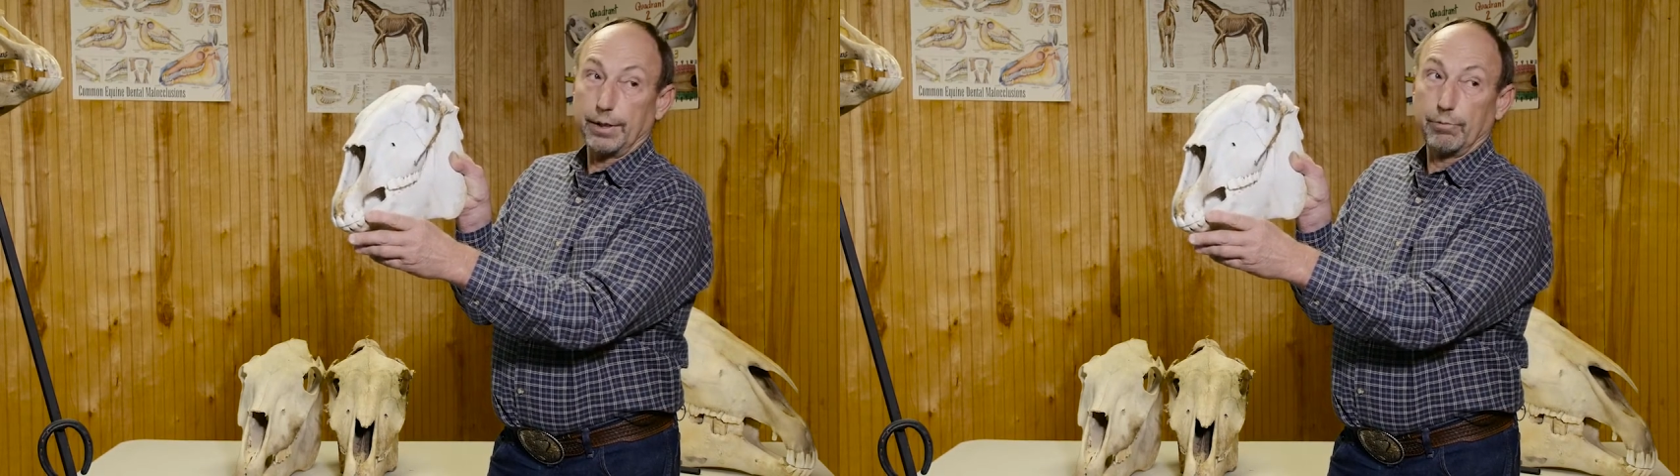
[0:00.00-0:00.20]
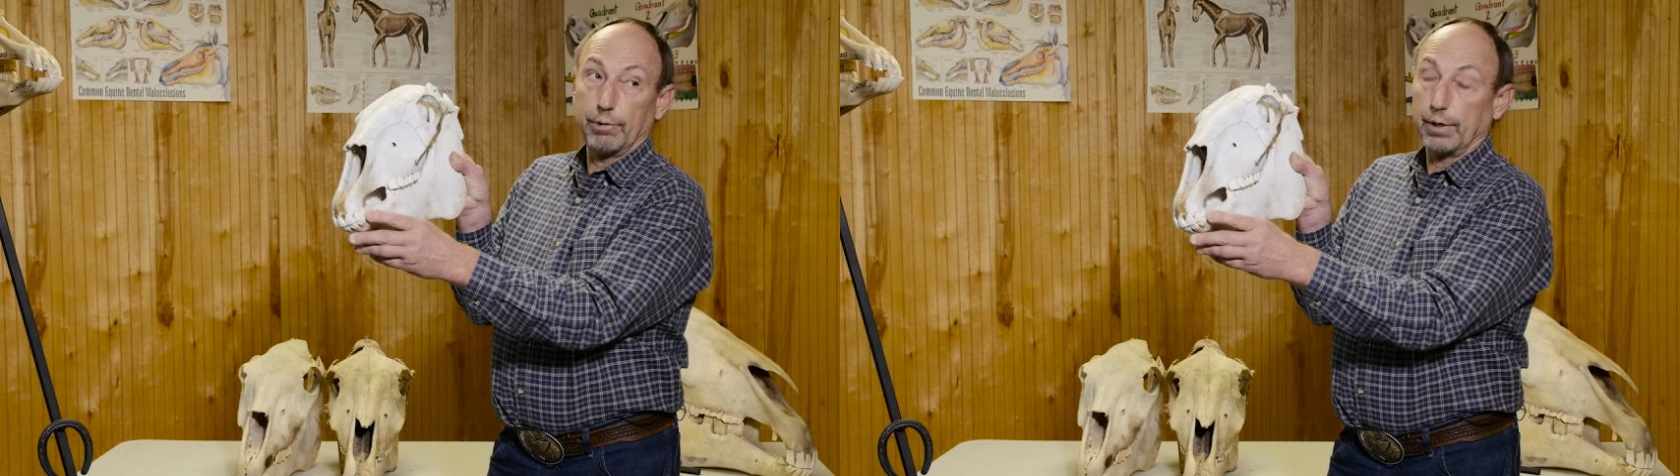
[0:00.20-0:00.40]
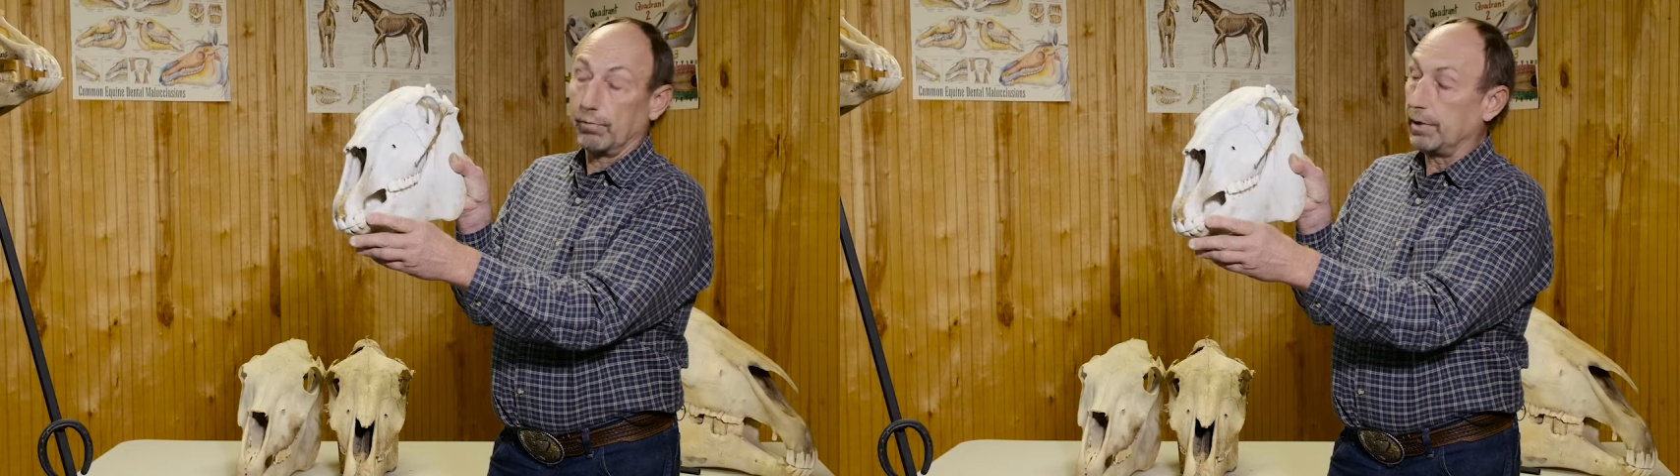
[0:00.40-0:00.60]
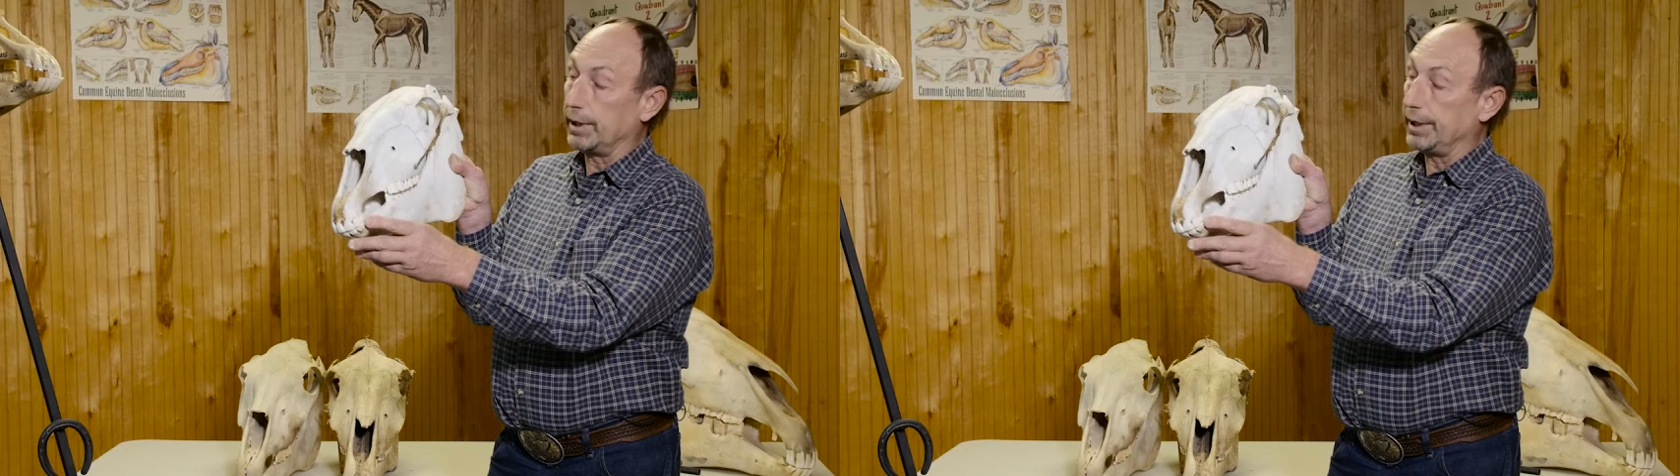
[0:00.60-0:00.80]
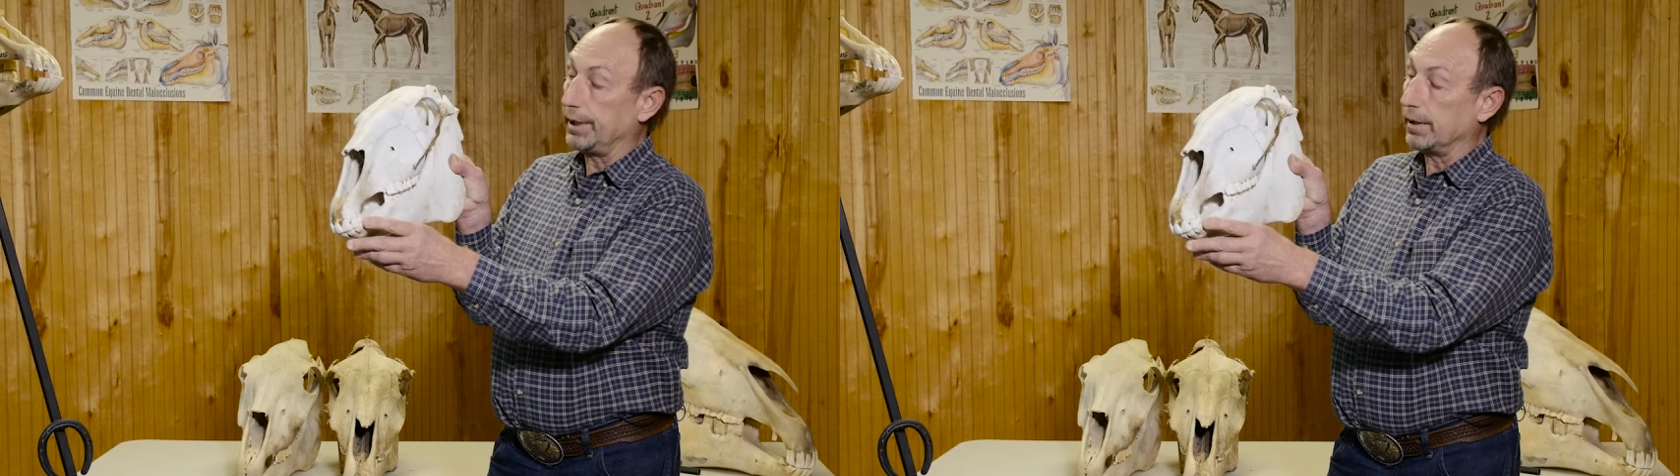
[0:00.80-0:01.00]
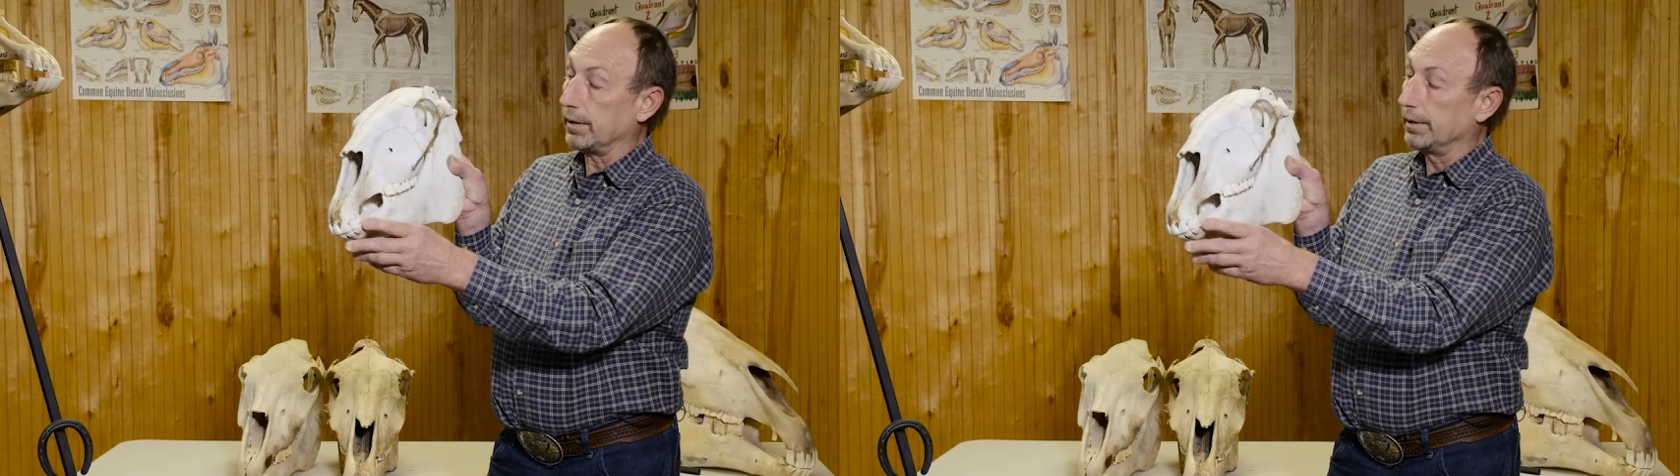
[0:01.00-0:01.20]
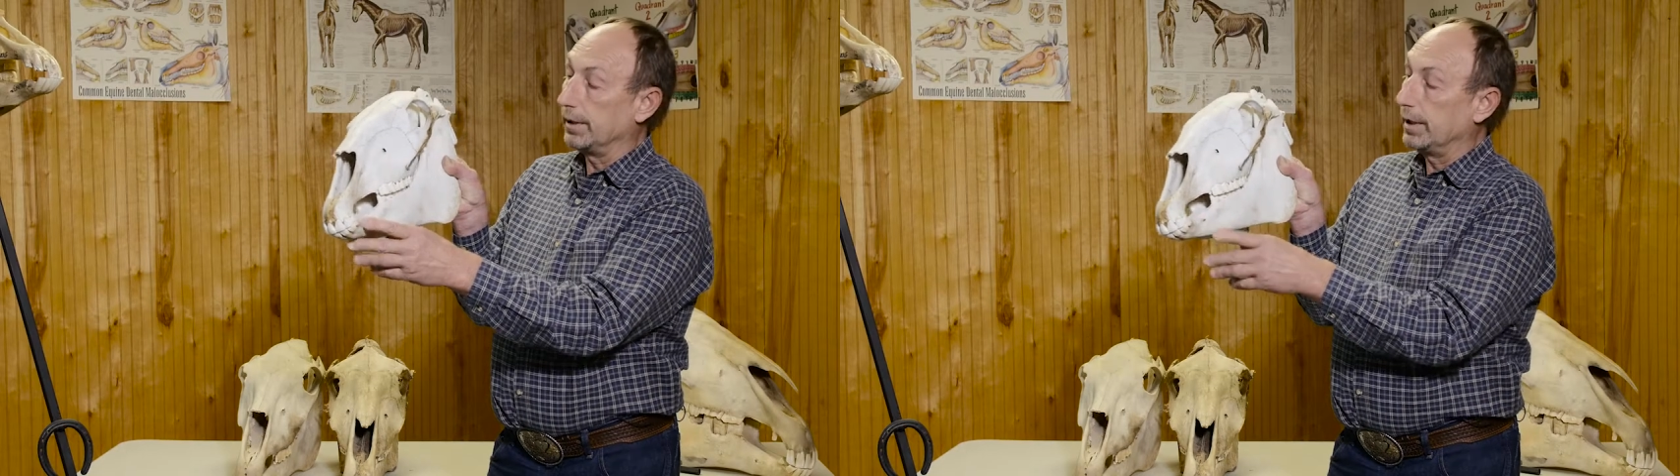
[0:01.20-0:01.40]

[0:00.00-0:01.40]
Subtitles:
in wear at 1 year.